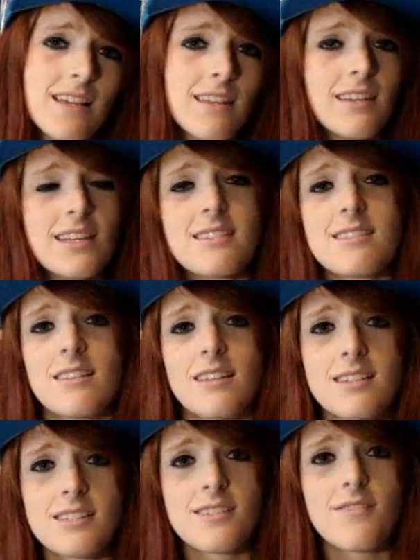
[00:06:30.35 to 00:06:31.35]
and lists and
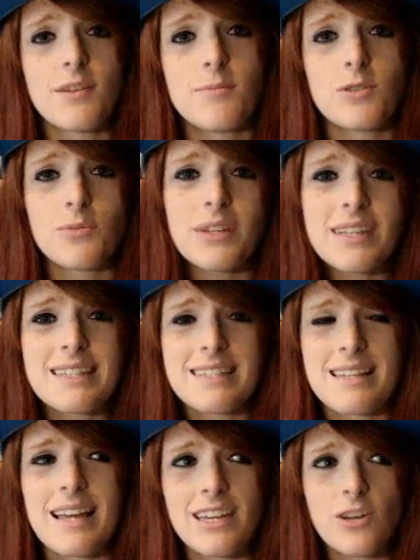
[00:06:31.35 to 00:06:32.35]
lists of them to really
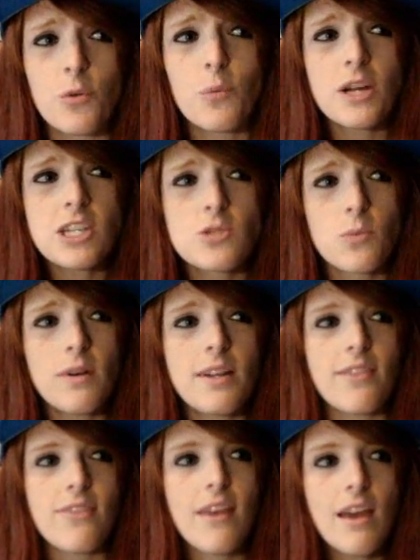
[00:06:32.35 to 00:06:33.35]
decide, you know, which
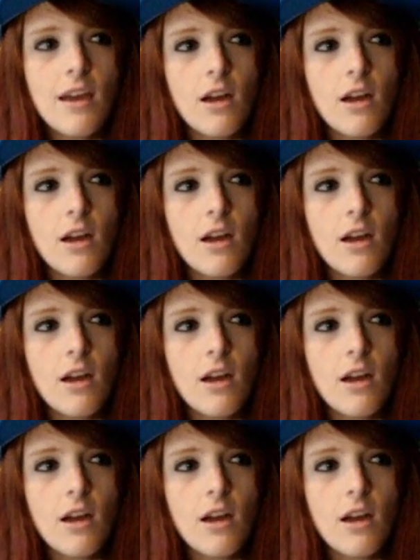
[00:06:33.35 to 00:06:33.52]
ones